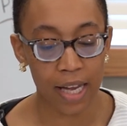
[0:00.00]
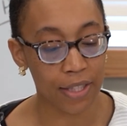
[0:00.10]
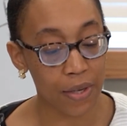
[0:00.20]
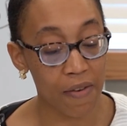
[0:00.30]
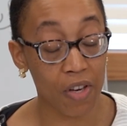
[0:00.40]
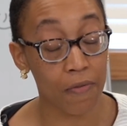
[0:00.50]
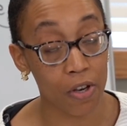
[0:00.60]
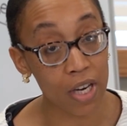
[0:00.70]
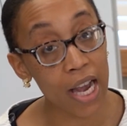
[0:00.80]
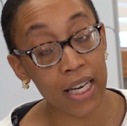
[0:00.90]
And so even if
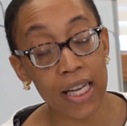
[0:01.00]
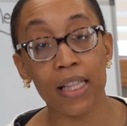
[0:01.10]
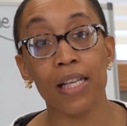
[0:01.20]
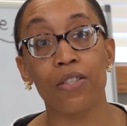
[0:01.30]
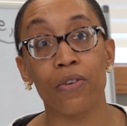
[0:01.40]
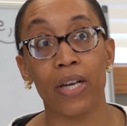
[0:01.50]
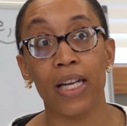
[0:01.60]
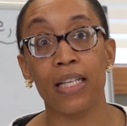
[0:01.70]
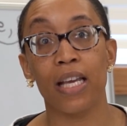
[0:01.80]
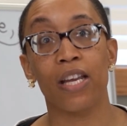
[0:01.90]
you're not in these
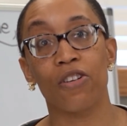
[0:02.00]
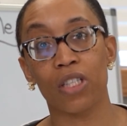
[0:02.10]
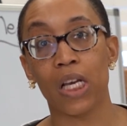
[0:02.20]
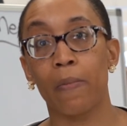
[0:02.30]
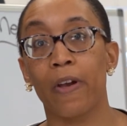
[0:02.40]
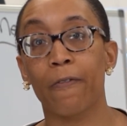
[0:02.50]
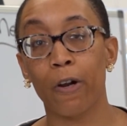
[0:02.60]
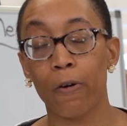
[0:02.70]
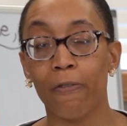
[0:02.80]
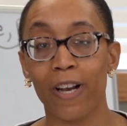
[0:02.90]
grades and you're just coming back
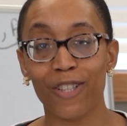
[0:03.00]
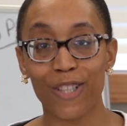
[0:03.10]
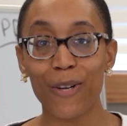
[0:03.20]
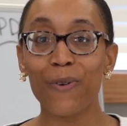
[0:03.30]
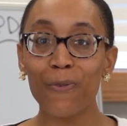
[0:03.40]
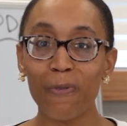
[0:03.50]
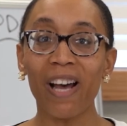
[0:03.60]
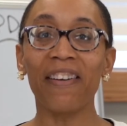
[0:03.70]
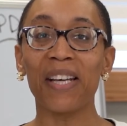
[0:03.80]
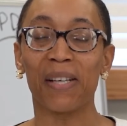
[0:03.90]
for a refresher,
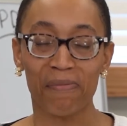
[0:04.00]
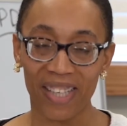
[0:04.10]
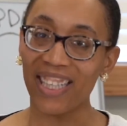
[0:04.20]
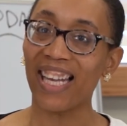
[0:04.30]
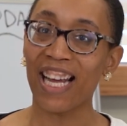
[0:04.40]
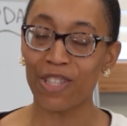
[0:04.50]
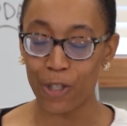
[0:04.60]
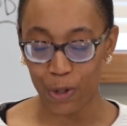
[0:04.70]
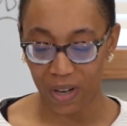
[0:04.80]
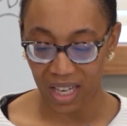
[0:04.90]
welcome. Glad
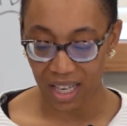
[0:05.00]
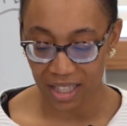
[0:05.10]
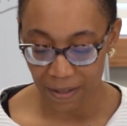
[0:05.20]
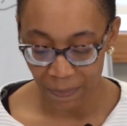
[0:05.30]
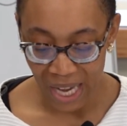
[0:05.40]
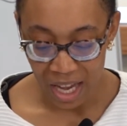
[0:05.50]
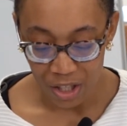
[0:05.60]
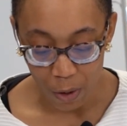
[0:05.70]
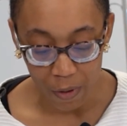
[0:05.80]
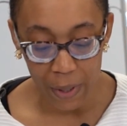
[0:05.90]
you joined us.
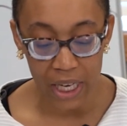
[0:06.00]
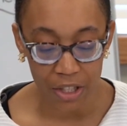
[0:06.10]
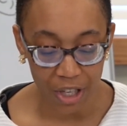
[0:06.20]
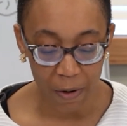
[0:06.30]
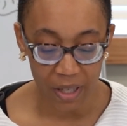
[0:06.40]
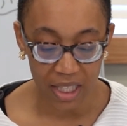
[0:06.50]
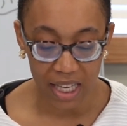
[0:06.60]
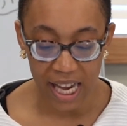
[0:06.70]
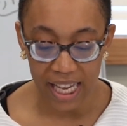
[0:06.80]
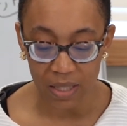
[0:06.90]
So what we're going to start with
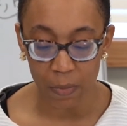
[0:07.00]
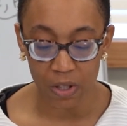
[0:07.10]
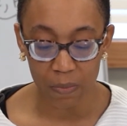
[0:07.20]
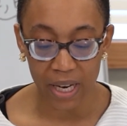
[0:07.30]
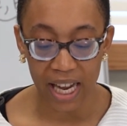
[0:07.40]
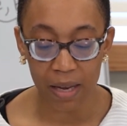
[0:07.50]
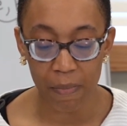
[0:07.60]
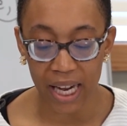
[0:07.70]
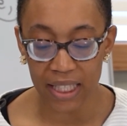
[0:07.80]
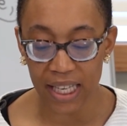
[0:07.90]
today is
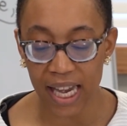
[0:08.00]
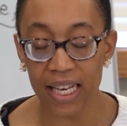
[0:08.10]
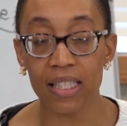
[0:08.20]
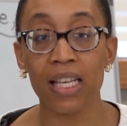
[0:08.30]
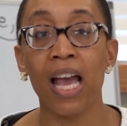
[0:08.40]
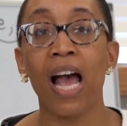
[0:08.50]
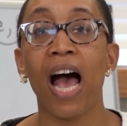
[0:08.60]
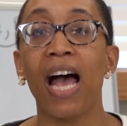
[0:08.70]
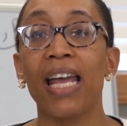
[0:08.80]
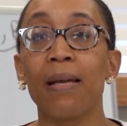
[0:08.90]
multiplying by tens.
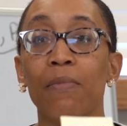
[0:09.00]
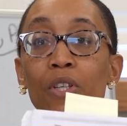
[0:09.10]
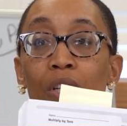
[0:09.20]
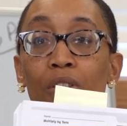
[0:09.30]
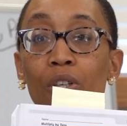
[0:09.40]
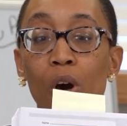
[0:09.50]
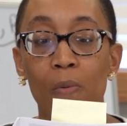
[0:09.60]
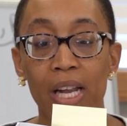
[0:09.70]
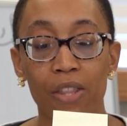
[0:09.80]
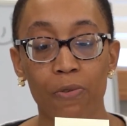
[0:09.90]
I am
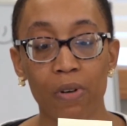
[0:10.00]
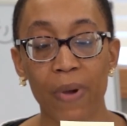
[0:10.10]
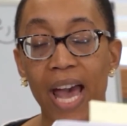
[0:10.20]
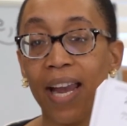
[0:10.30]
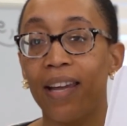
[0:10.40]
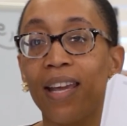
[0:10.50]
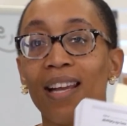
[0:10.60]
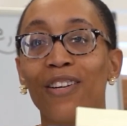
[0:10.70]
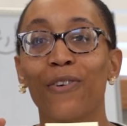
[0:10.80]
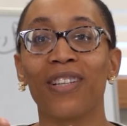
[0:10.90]
going through a packet,
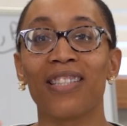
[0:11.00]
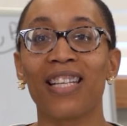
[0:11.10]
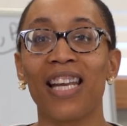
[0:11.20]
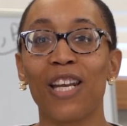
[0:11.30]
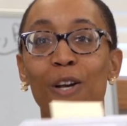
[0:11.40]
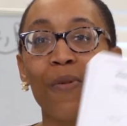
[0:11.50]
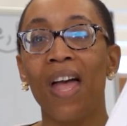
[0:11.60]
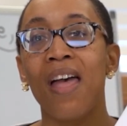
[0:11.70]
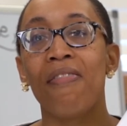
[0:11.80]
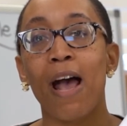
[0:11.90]
ignore the sticky note,
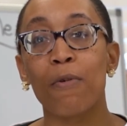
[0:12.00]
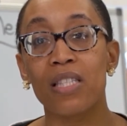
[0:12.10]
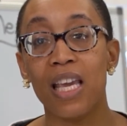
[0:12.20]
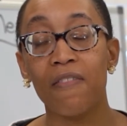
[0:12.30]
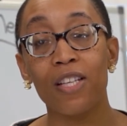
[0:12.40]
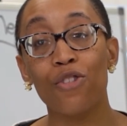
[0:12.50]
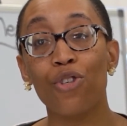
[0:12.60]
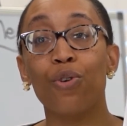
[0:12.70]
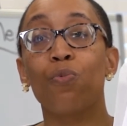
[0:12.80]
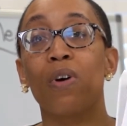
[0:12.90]
that was given
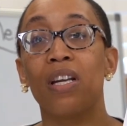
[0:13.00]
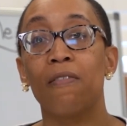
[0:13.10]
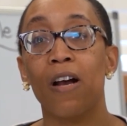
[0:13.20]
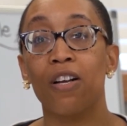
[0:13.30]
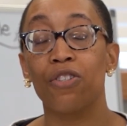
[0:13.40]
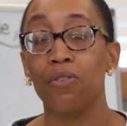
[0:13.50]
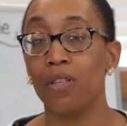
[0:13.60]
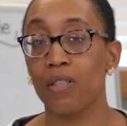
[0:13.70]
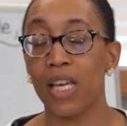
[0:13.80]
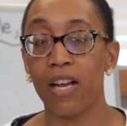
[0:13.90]
to one of our
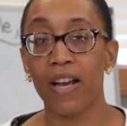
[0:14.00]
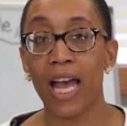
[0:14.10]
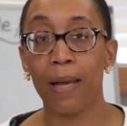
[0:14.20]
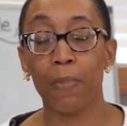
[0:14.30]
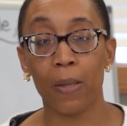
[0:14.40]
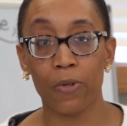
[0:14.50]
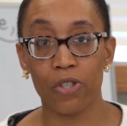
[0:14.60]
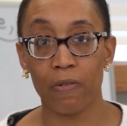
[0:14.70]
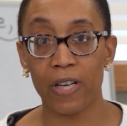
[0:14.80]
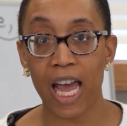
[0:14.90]
students here at
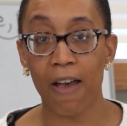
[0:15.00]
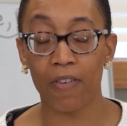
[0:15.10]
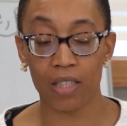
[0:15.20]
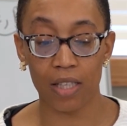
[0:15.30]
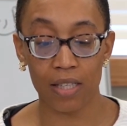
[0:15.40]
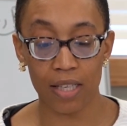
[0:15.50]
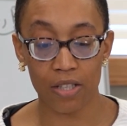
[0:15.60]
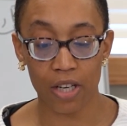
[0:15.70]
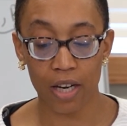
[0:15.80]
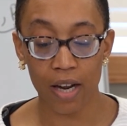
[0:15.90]
Purpose Driven Advocacy
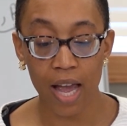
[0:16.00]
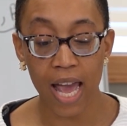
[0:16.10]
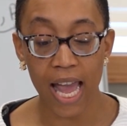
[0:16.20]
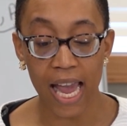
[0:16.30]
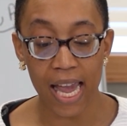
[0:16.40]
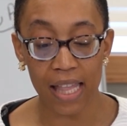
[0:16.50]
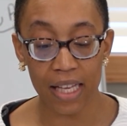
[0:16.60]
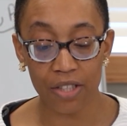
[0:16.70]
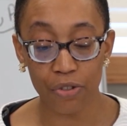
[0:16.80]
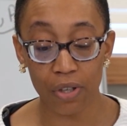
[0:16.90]
Center, and
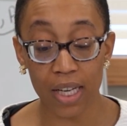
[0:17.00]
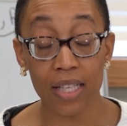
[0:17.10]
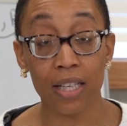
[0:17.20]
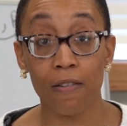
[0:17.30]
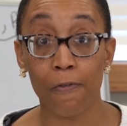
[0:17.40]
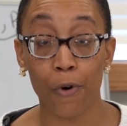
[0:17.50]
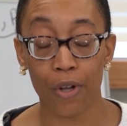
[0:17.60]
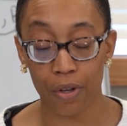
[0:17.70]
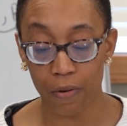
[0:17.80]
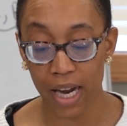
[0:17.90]
this student is in
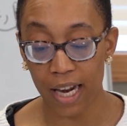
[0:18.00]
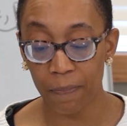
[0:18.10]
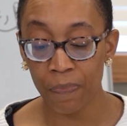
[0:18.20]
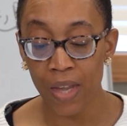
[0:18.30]
4th grade.